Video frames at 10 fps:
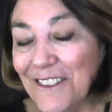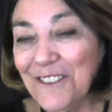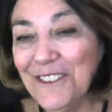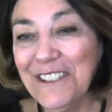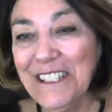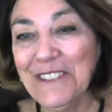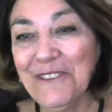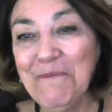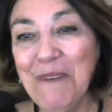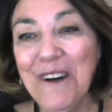Greetings
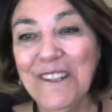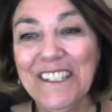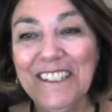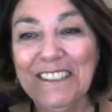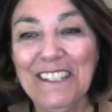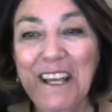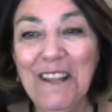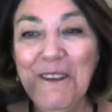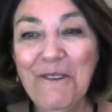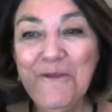from Holland.
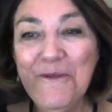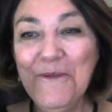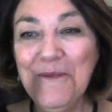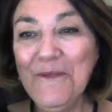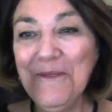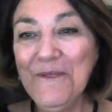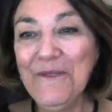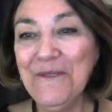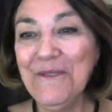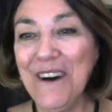Hello,
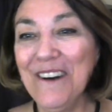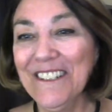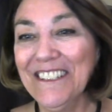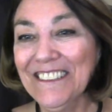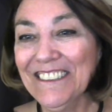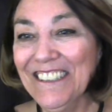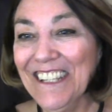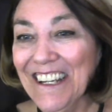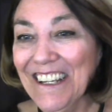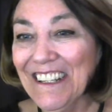Holland.
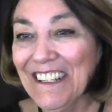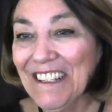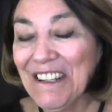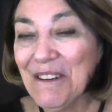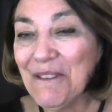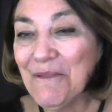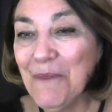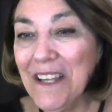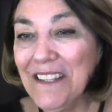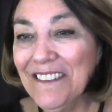Yeah.
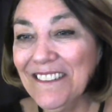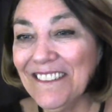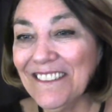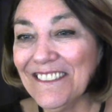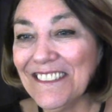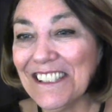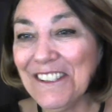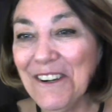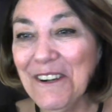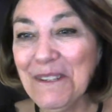When
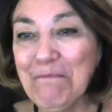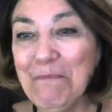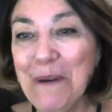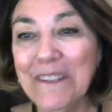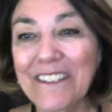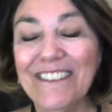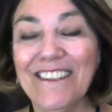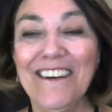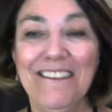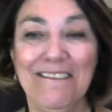start
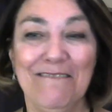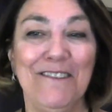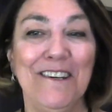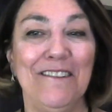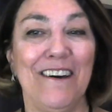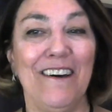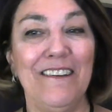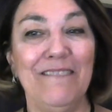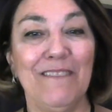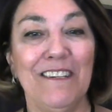PolySign? Well,
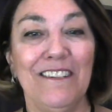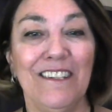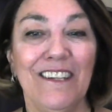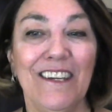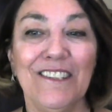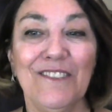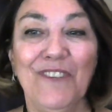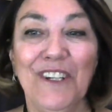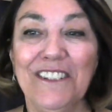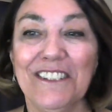I'm going to guess
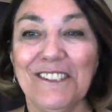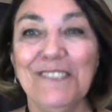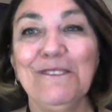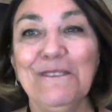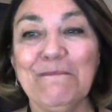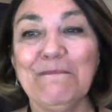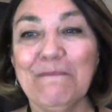very soon.